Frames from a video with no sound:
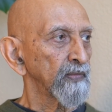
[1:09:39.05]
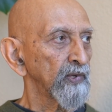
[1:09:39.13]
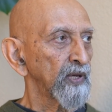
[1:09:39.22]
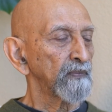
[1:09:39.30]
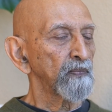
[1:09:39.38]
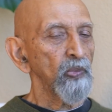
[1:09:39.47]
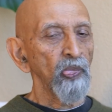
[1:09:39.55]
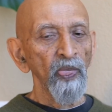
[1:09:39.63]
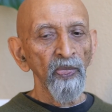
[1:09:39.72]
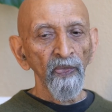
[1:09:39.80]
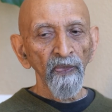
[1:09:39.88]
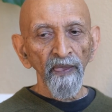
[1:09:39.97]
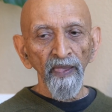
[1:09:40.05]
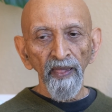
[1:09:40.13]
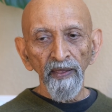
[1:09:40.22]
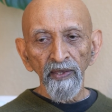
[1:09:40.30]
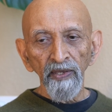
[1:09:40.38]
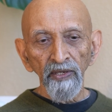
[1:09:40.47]
Okay?
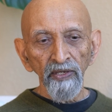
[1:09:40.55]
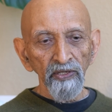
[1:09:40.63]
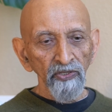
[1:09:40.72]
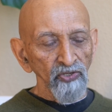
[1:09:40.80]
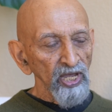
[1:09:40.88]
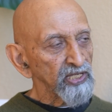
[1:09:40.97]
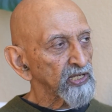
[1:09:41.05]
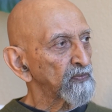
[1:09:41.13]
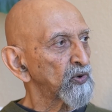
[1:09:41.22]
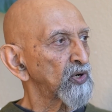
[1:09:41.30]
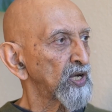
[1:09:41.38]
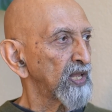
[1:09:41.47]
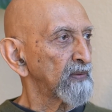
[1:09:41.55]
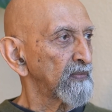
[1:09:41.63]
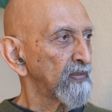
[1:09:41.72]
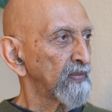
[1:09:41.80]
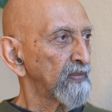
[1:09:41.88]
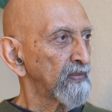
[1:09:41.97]
So I support them.
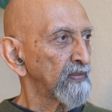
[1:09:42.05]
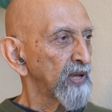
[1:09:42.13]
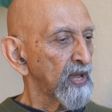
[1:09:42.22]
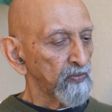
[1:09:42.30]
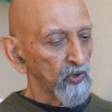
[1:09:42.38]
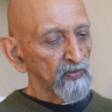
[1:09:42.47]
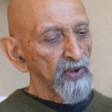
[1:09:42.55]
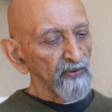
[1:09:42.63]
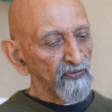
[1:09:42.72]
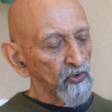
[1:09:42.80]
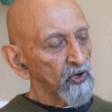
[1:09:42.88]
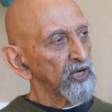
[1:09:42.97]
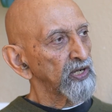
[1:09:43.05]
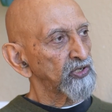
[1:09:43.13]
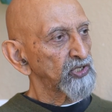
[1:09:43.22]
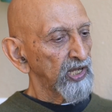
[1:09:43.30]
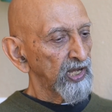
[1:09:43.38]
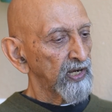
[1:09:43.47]
I put my foot on a
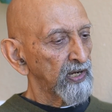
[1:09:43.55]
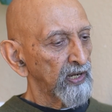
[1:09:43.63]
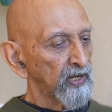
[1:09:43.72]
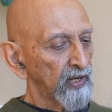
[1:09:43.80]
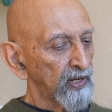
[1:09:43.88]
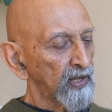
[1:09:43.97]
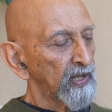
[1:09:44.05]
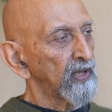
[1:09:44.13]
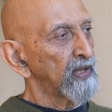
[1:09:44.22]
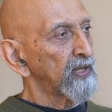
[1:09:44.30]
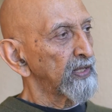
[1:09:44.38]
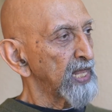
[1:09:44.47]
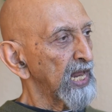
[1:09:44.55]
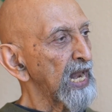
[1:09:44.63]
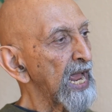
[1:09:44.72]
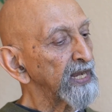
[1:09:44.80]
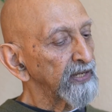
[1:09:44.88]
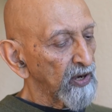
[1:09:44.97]
chair, They're
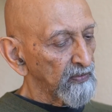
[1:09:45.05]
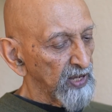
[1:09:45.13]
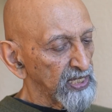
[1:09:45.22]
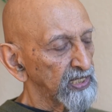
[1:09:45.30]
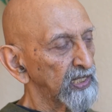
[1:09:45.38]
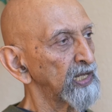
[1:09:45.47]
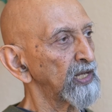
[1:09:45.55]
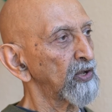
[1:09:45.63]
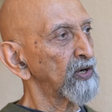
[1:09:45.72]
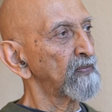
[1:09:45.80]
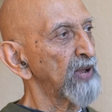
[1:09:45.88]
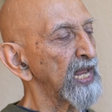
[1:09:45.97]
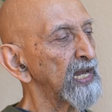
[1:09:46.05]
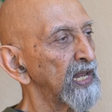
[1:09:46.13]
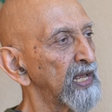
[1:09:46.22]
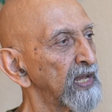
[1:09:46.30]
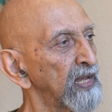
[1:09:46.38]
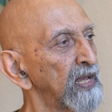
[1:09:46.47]
lying down basically on my
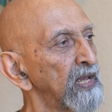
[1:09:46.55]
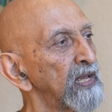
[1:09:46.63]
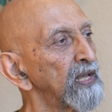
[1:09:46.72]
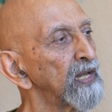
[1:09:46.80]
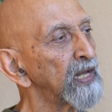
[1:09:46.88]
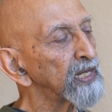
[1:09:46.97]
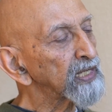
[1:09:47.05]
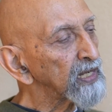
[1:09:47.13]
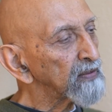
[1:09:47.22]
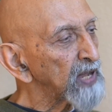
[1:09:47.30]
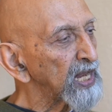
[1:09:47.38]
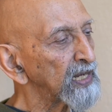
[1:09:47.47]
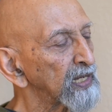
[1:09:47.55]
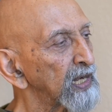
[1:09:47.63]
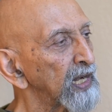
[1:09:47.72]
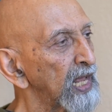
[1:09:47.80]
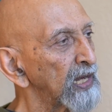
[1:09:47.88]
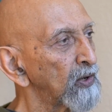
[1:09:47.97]
leg. Little by
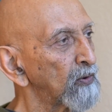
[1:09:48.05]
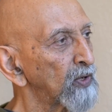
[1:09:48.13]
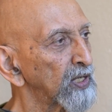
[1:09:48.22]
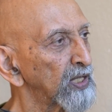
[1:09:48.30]
little, I lower